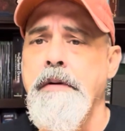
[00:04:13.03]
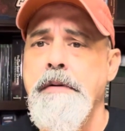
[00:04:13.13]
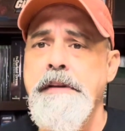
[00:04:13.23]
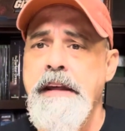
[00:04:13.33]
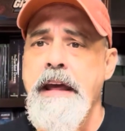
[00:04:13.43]

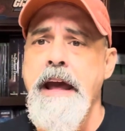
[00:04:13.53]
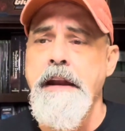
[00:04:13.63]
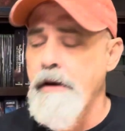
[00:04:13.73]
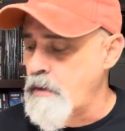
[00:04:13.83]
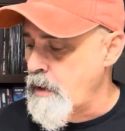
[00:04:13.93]
decayed
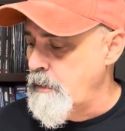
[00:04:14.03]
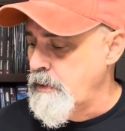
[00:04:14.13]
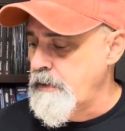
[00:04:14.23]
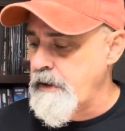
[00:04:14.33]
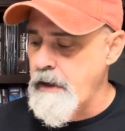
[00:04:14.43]
and
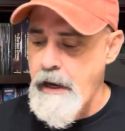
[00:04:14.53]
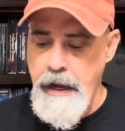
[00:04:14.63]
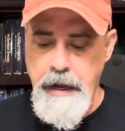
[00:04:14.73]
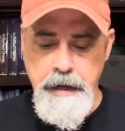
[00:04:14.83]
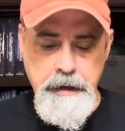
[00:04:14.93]
crumbled,
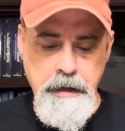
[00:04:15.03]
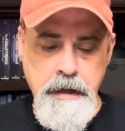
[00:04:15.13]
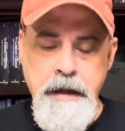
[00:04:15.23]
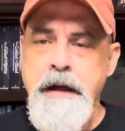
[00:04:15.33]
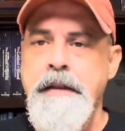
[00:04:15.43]
and
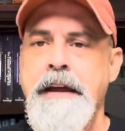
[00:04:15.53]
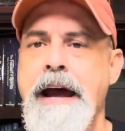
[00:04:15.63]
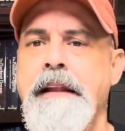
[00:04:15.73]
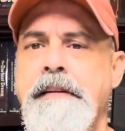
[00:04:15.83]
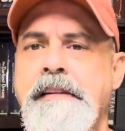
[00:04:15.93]
the
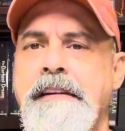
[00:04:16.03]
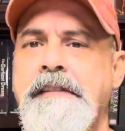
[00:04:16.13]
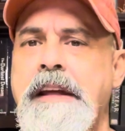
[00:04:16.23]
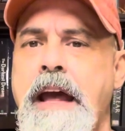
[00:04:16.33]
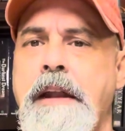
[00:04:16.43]
galaxy has
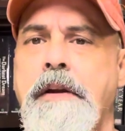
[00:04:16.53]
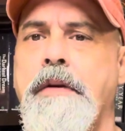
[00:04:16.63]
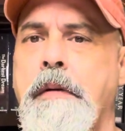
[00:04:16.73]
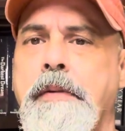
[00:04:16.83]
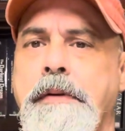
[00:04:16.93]
decayed and
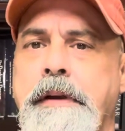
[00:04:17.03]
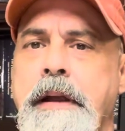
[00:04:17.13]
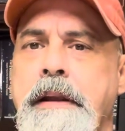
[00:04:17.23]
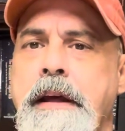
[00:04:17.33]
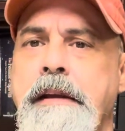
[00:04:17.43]
crumbled,
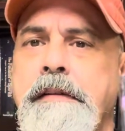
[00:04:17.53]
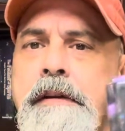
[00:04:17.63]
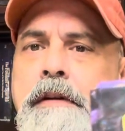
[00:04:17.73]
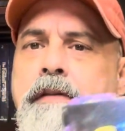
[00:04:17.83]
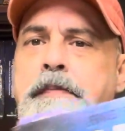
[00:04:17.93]

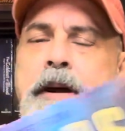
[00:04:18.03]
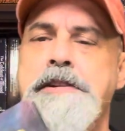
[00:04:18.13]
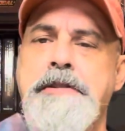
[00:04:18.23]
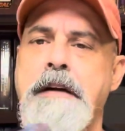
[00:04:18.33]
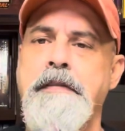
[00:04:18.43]
and space
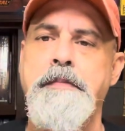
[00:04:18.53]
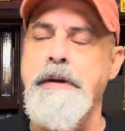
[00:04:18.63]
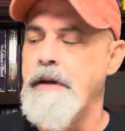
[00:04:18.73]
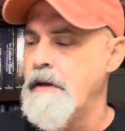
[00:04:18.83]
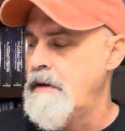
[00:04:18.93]
travel is
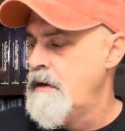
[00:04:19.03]
being